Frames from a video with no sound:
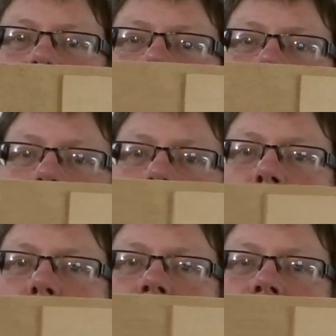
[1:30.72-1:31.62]
200
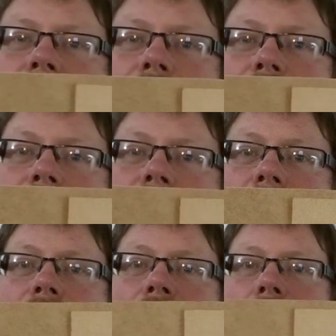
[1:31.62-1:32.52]
millimeters there
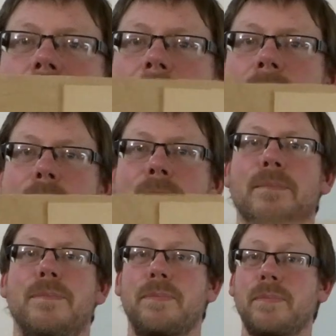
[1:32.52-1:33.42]

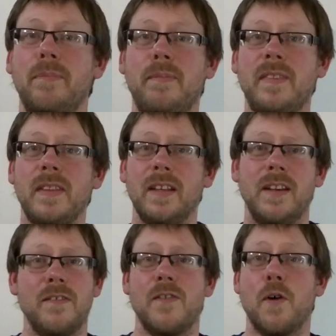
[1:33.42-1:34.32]

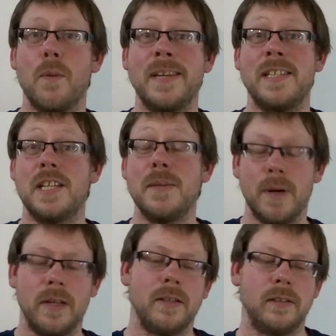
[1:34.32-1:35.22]
for 4p cheaper.